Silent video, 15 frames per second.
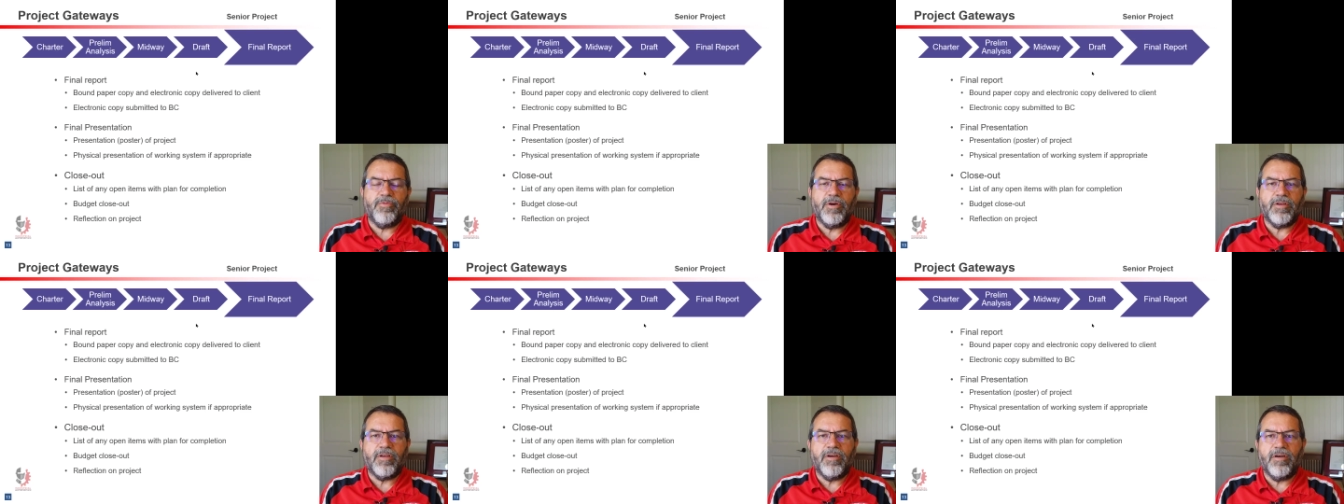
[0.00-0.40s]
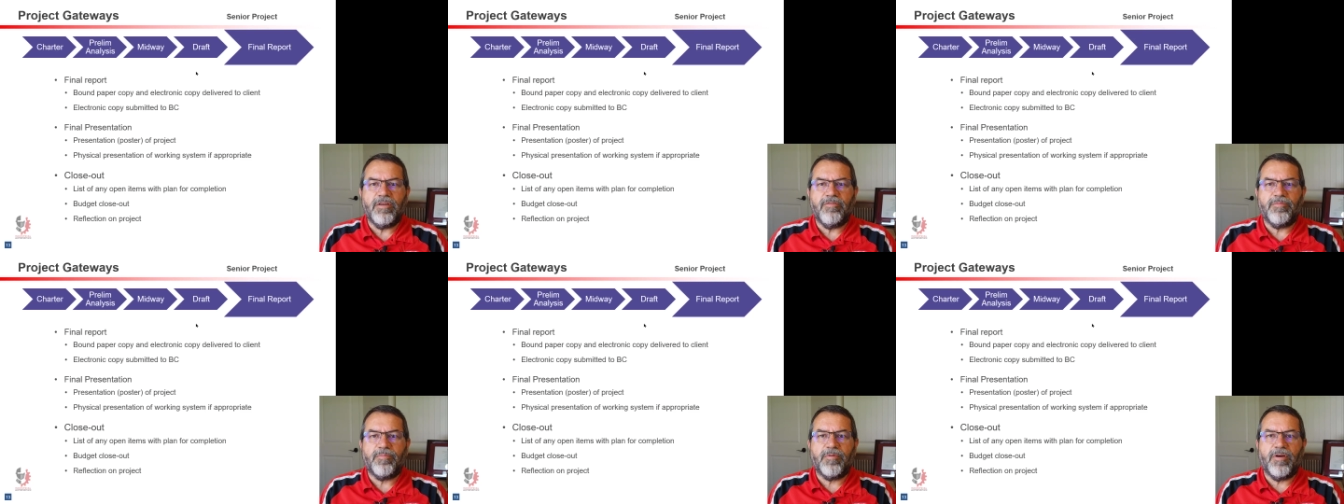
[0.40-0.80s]
What kind
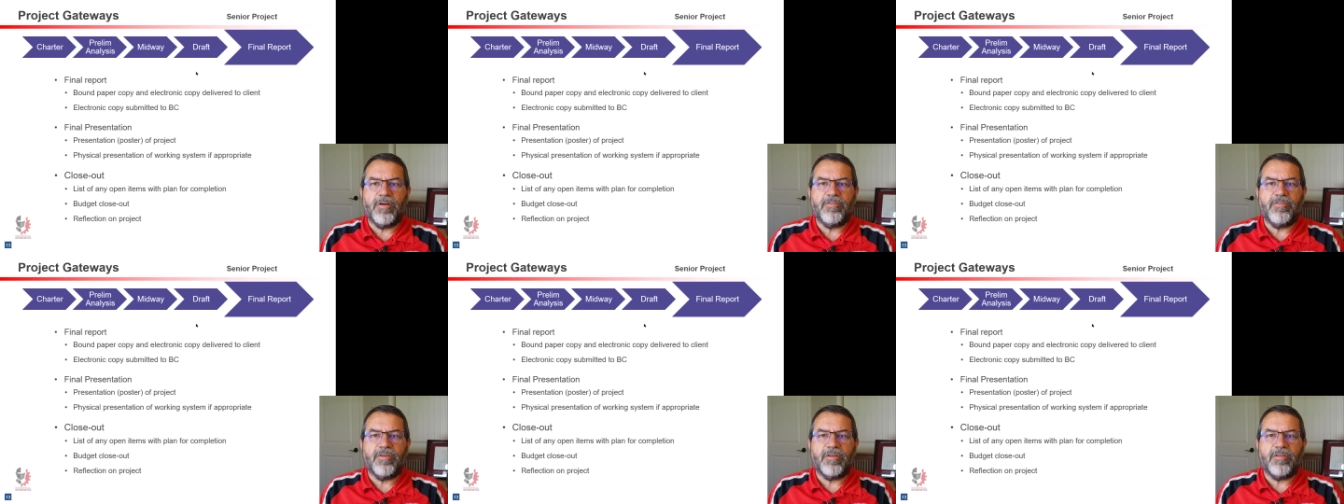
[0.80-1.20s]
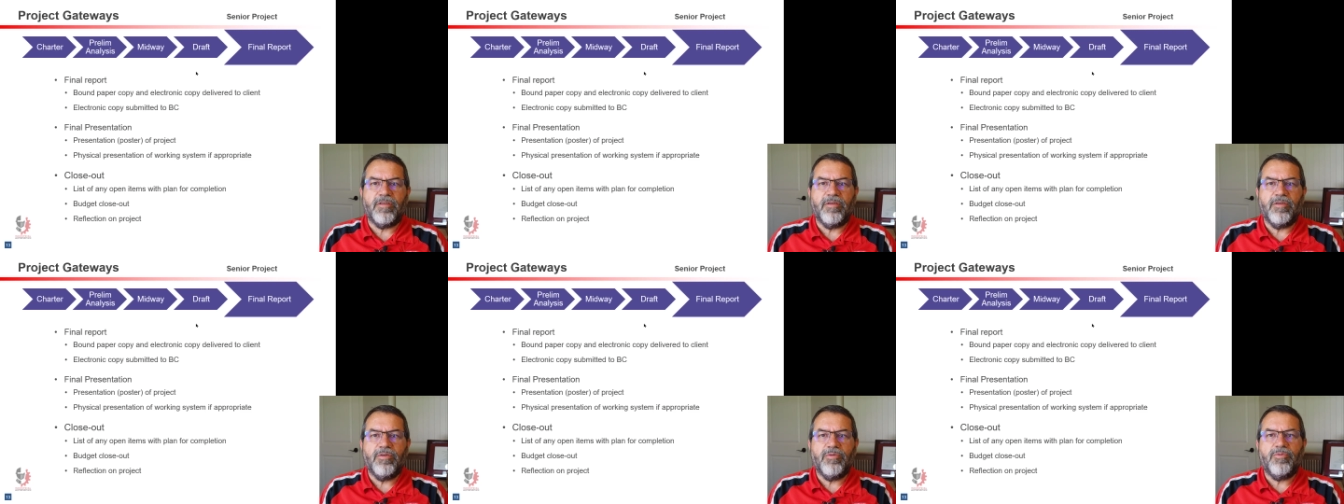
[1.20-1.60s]
of project
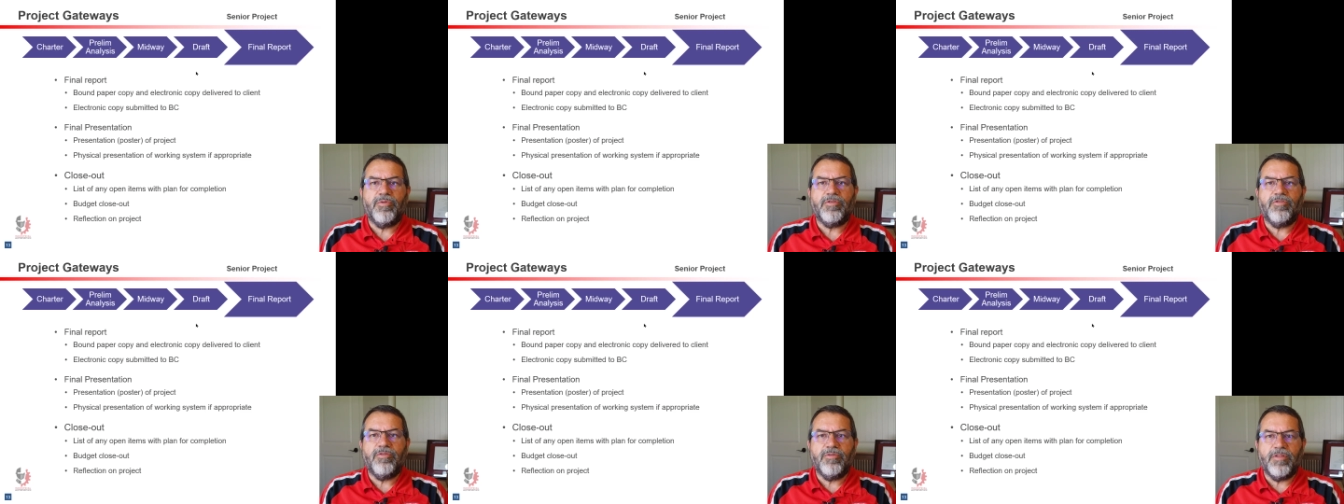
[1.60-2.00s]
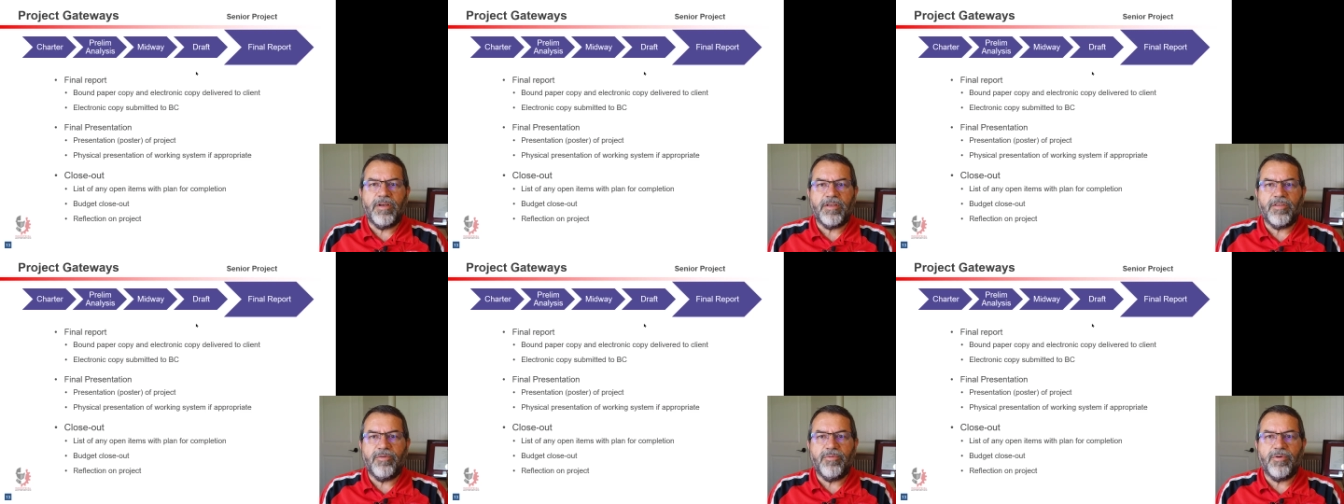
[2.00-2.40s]
would you
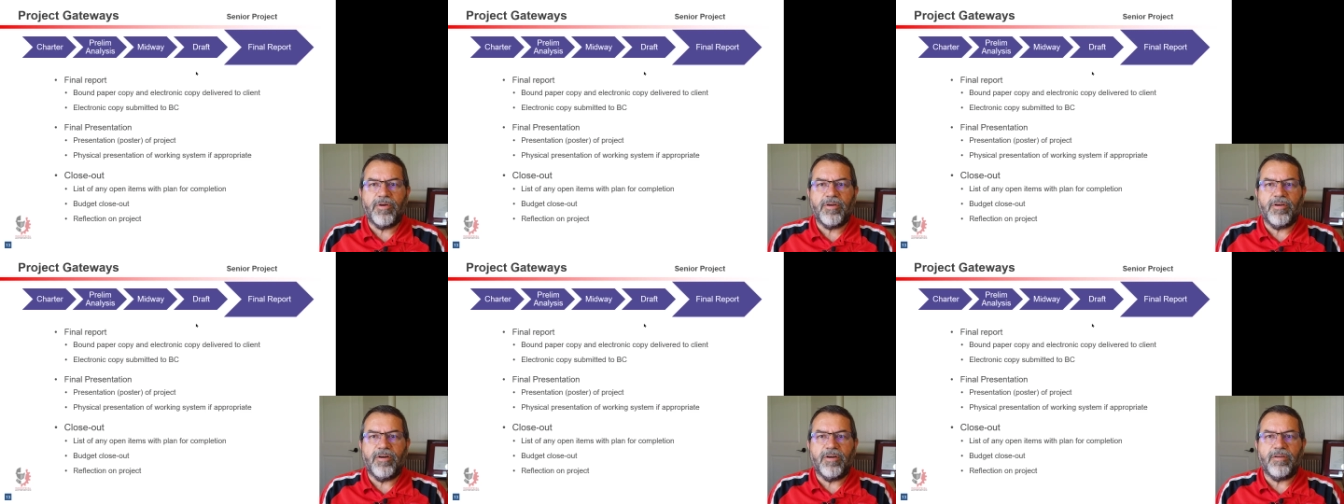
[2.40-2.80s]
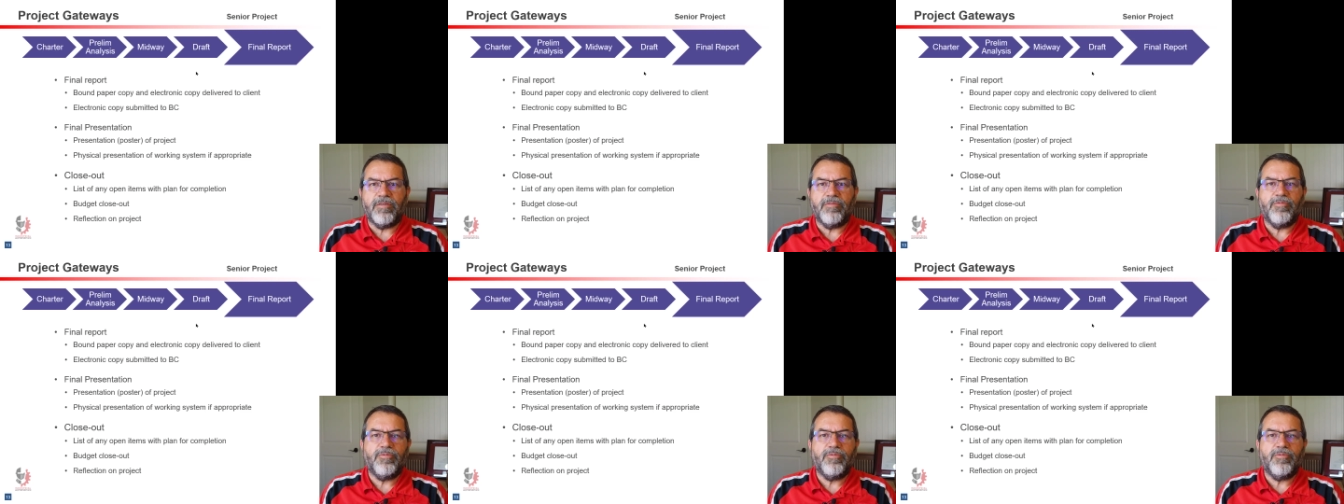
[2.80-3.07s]
like to work on?